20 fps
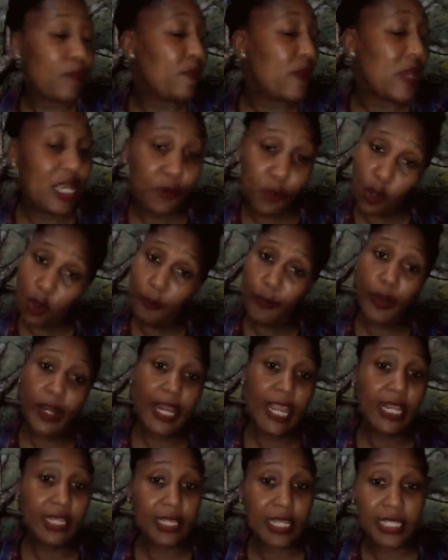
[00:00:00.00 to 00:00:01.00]

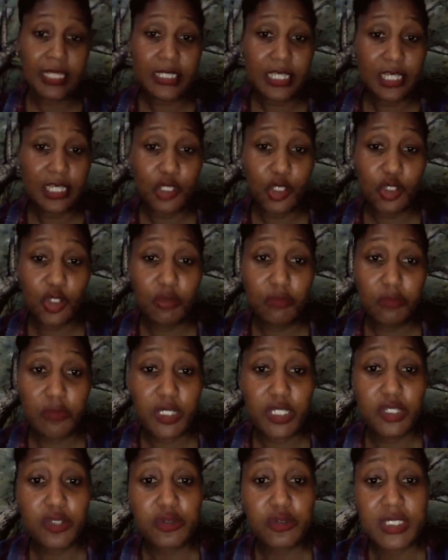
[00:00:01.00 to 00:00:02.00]
incorporate this into your
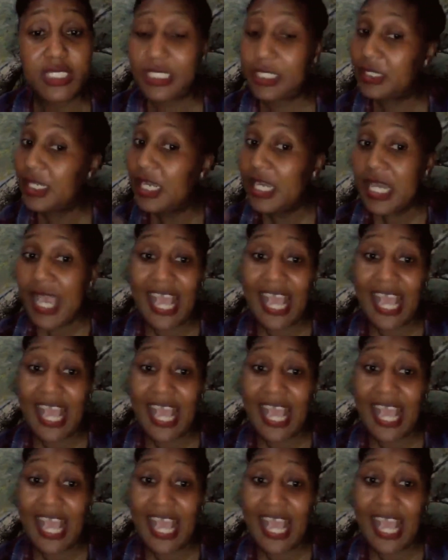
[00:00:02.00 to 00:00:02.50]
morning routine.